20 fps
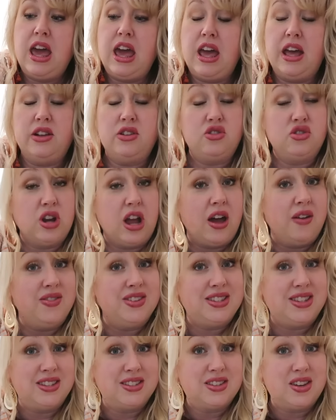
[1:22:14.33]
and
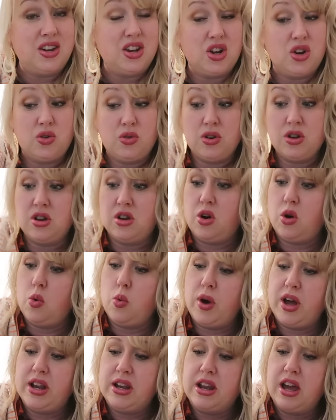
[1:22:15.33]
Travis is gonna grill
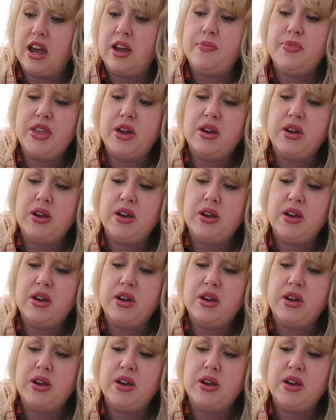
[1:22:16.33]
one night.